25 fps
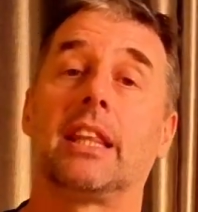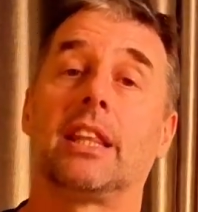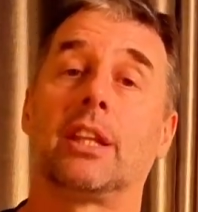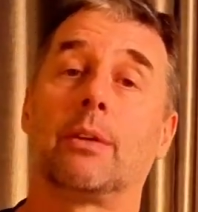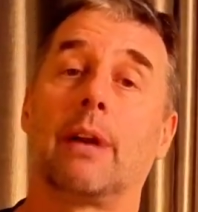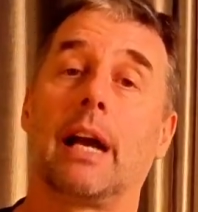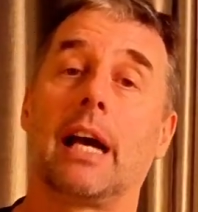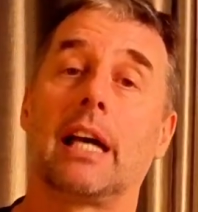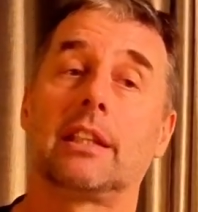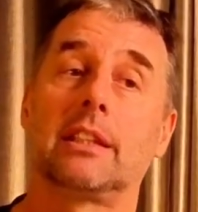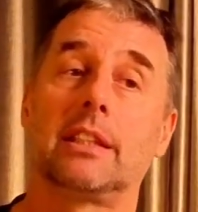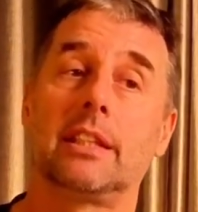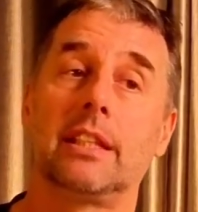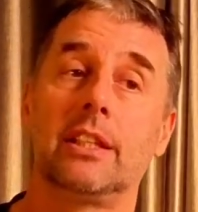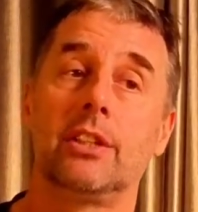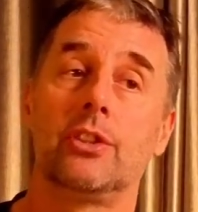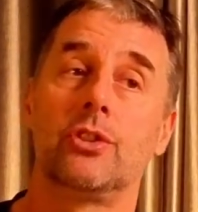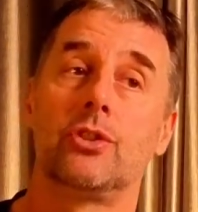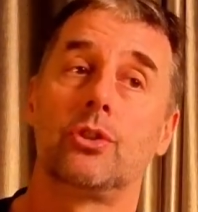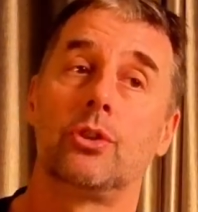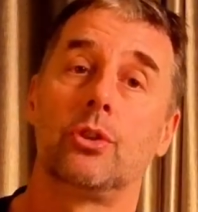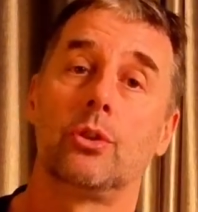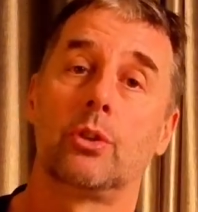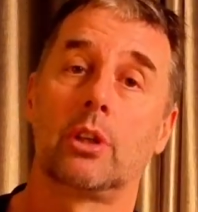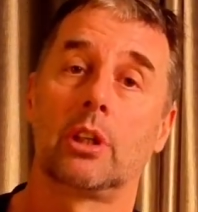there are things
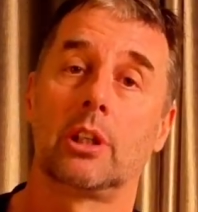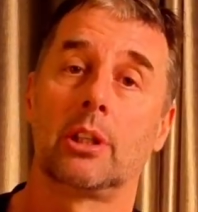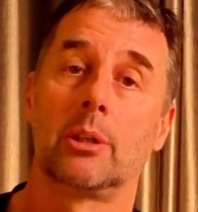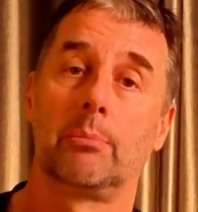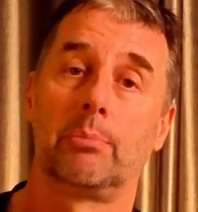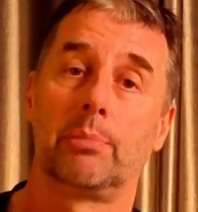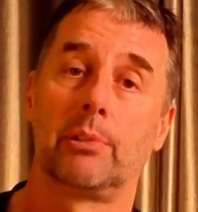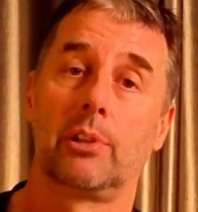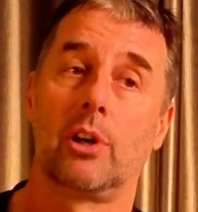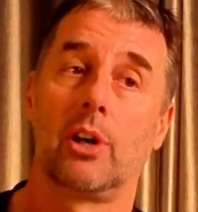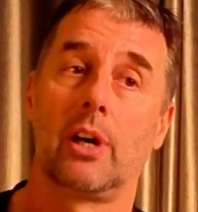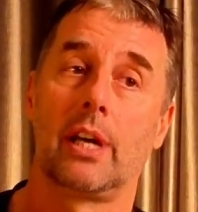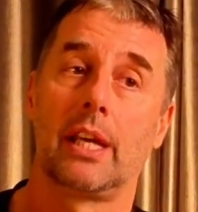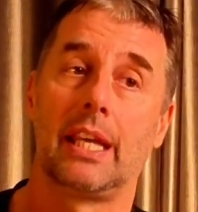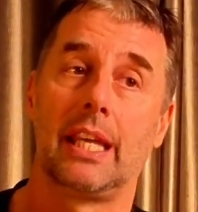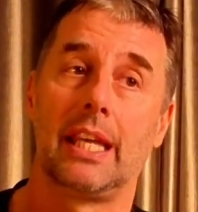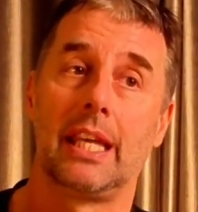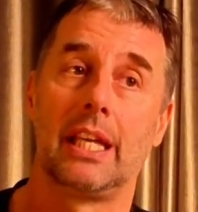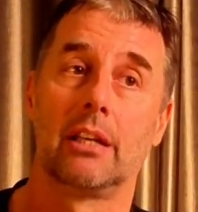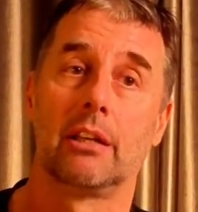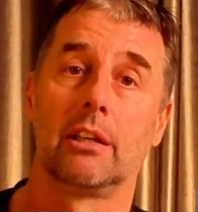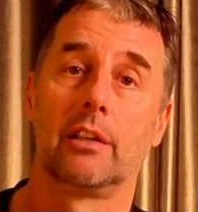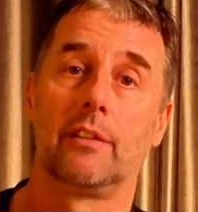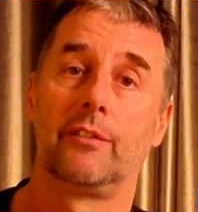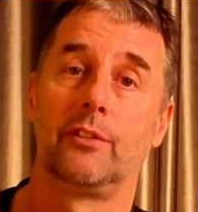you can apply
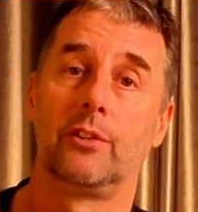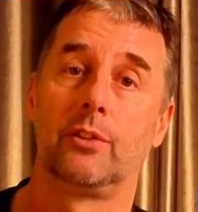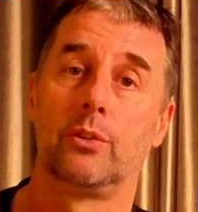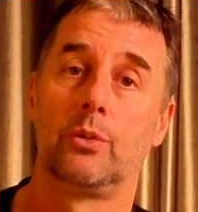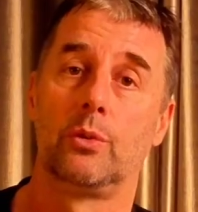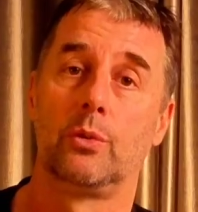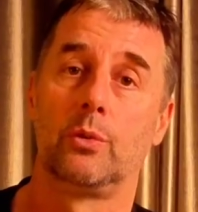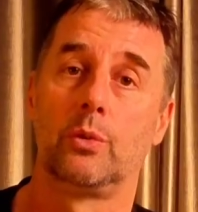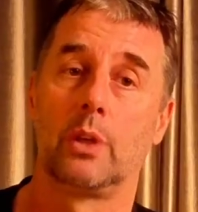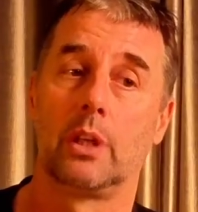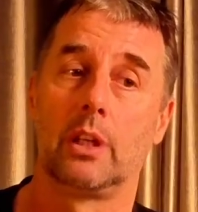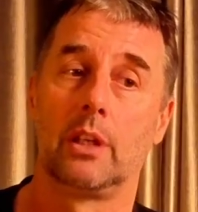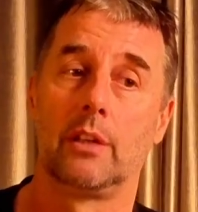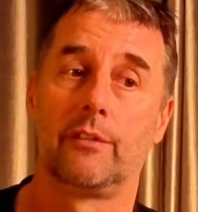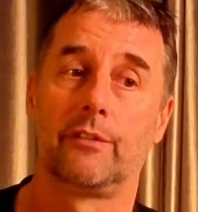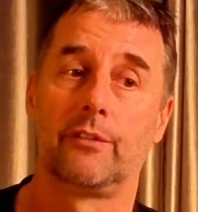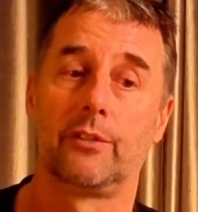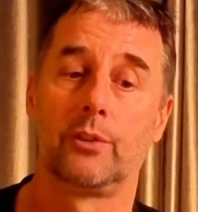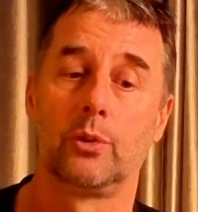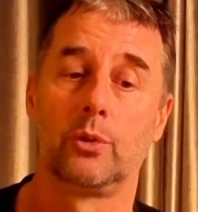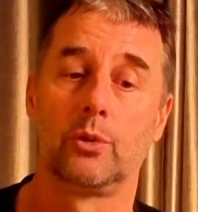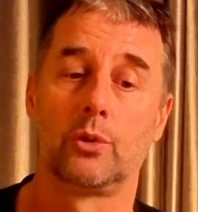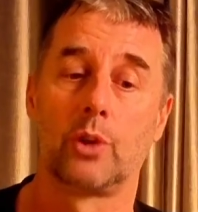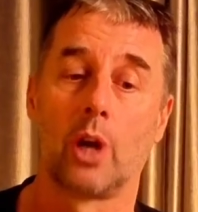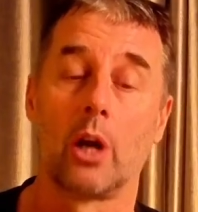here if
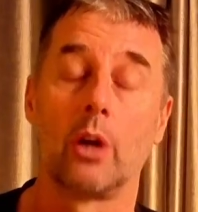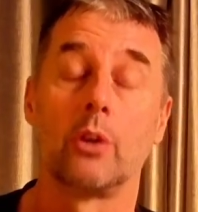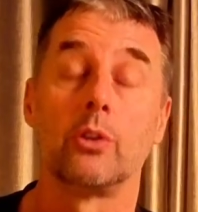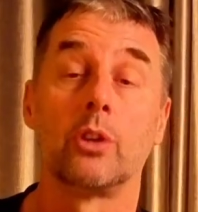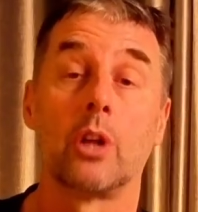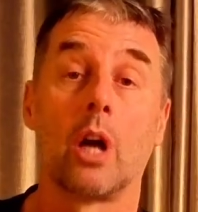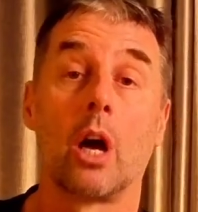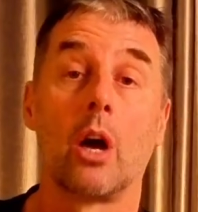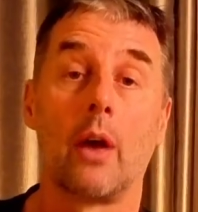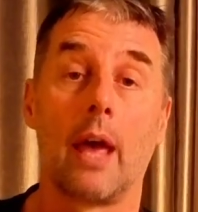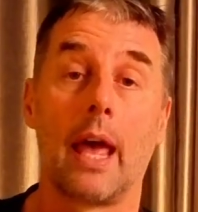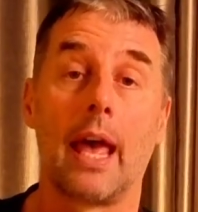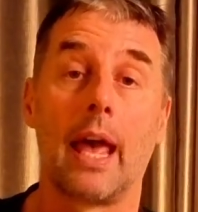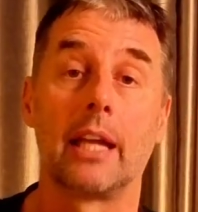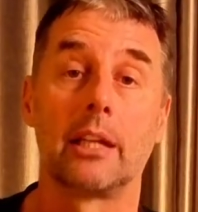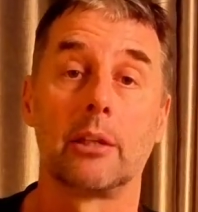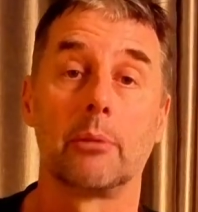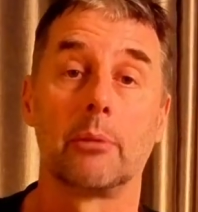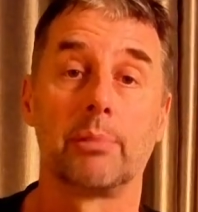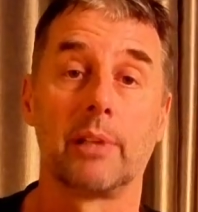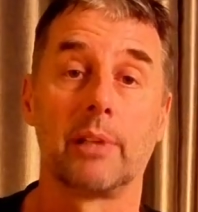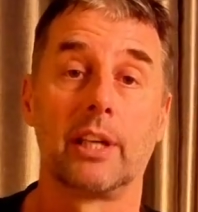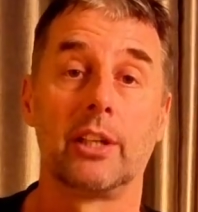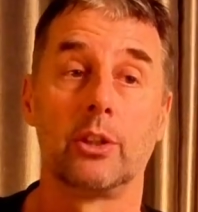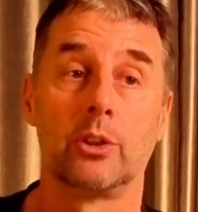you don't know how to
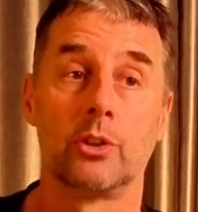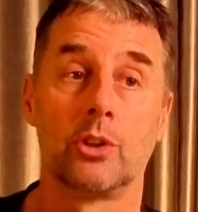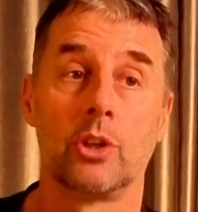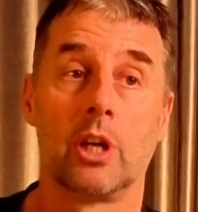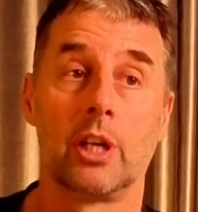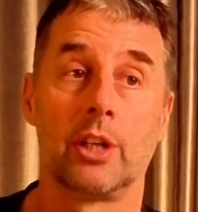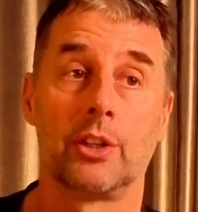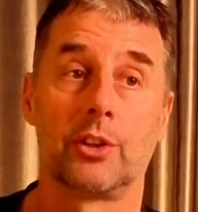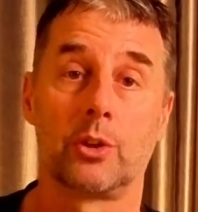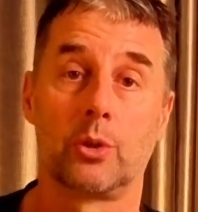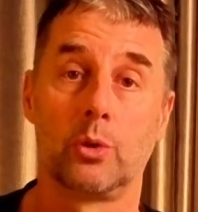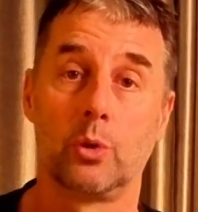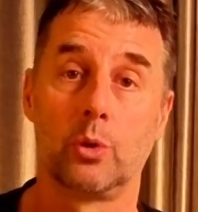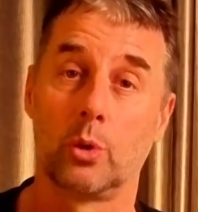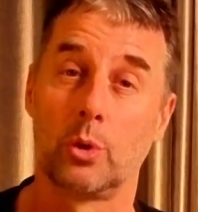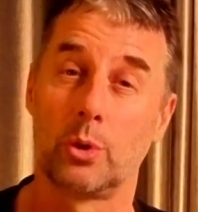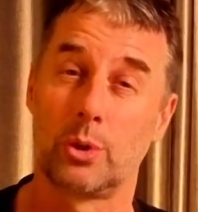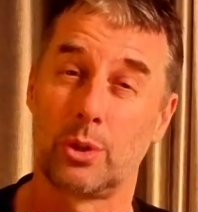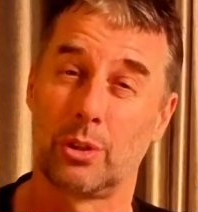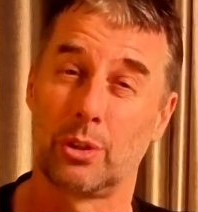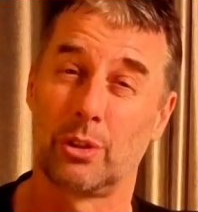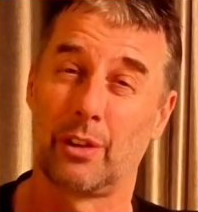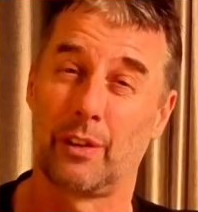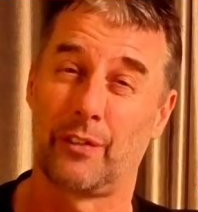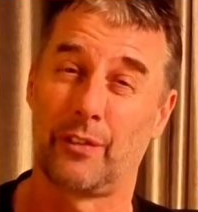play your ninth chords,
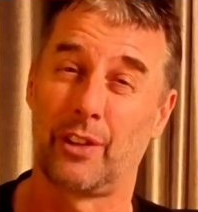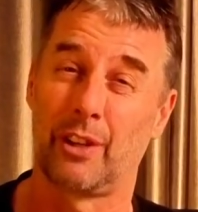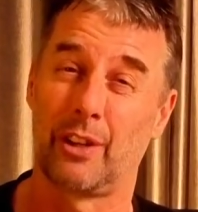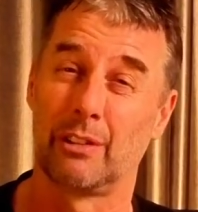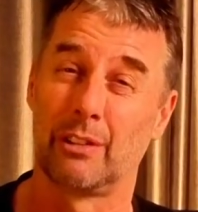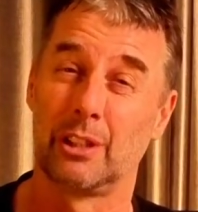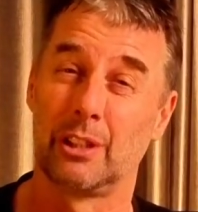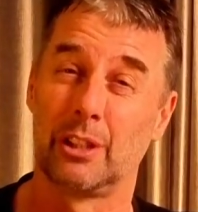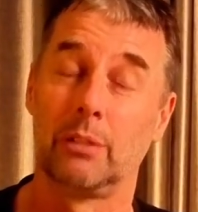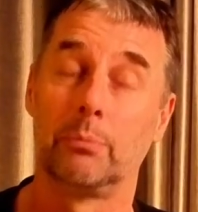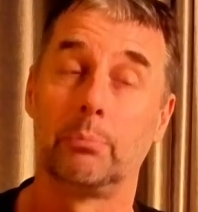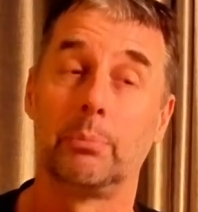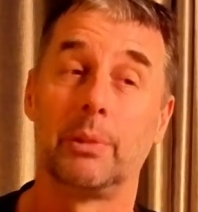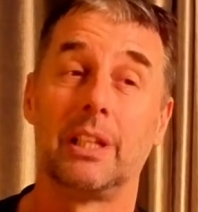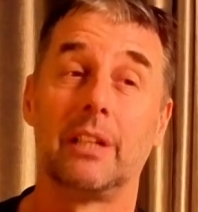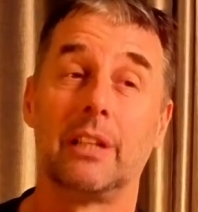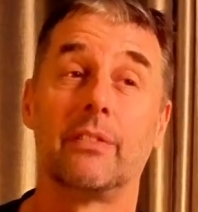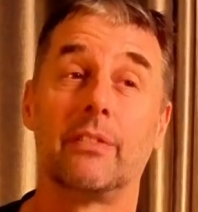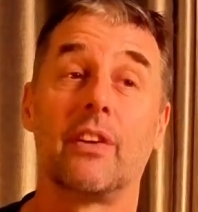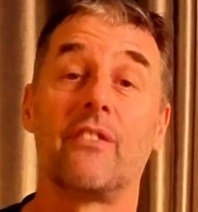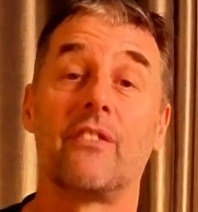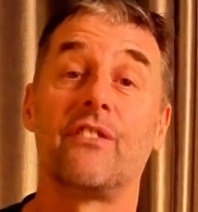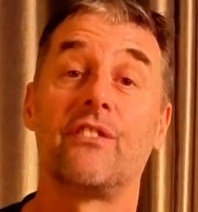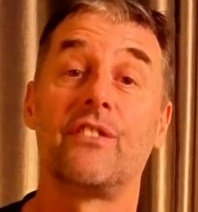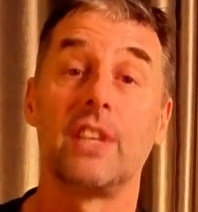or if they're a little bit of
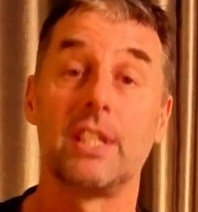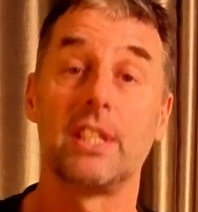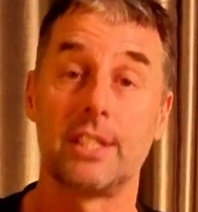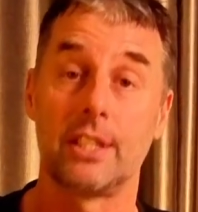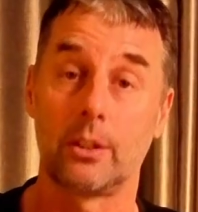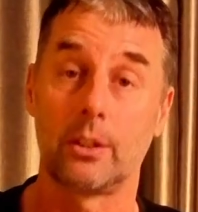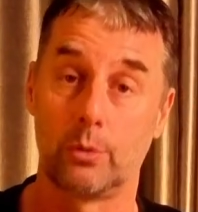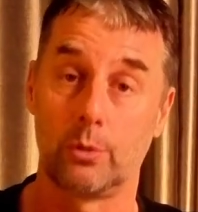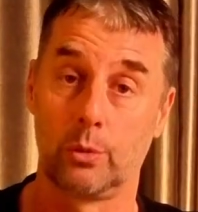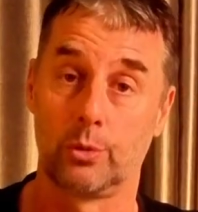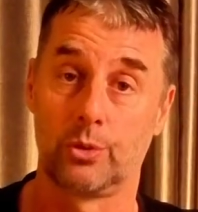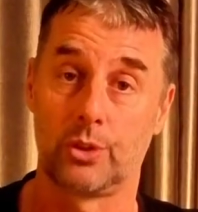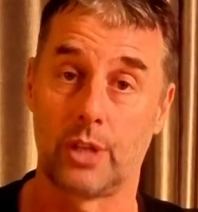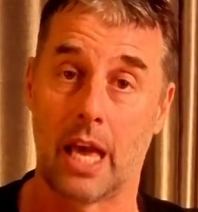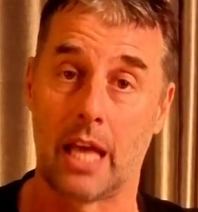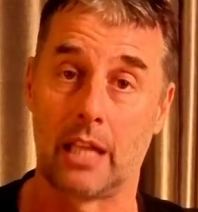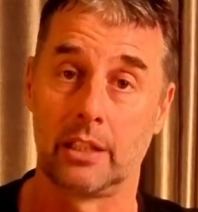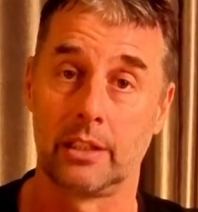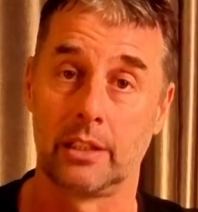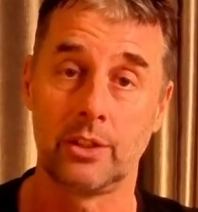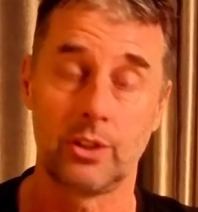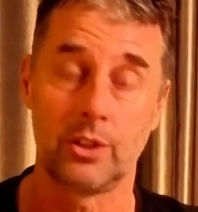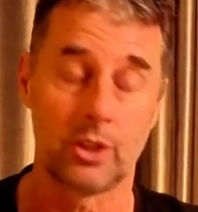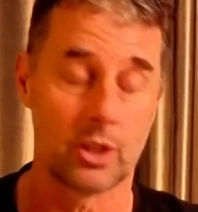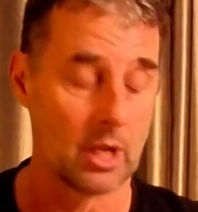a physical
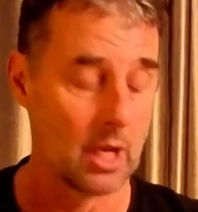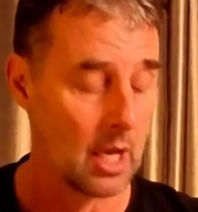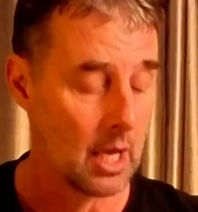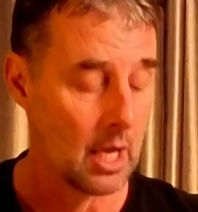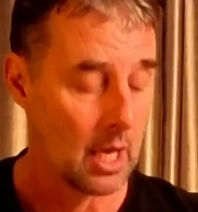challenge.